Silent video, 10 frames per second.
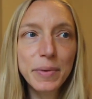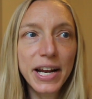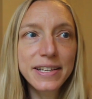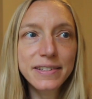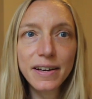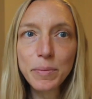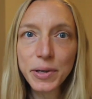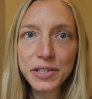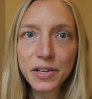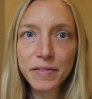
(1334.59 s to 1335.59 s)
but I saw a
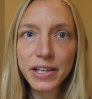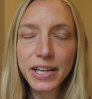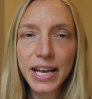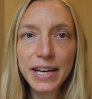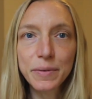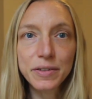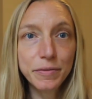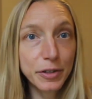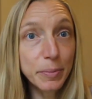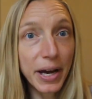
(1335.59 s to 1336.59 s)
picture of it and it was a
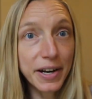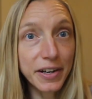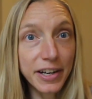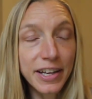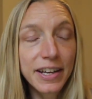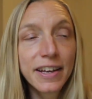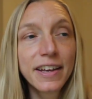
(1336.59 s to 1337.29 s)
free pattern